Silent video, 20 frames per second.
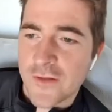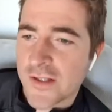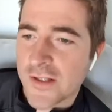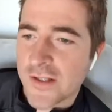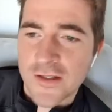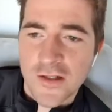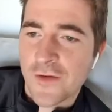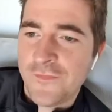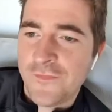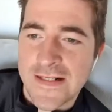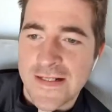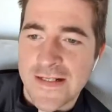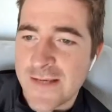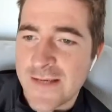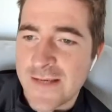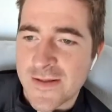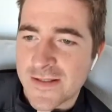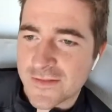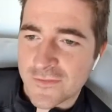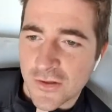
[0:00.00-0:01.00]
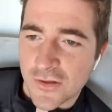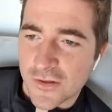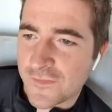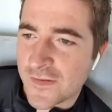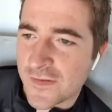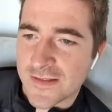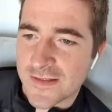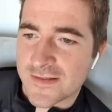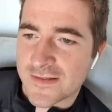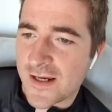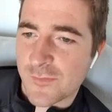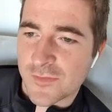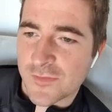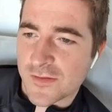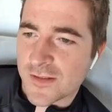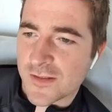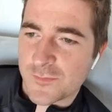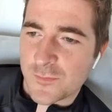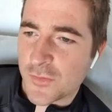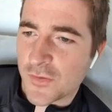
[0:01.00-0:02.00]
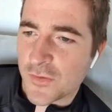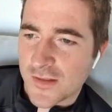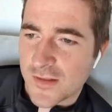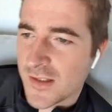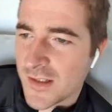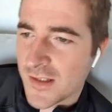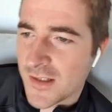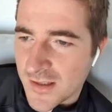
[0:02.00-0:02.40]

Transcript: to affect him. Is it? It's not going to affect his table tennis because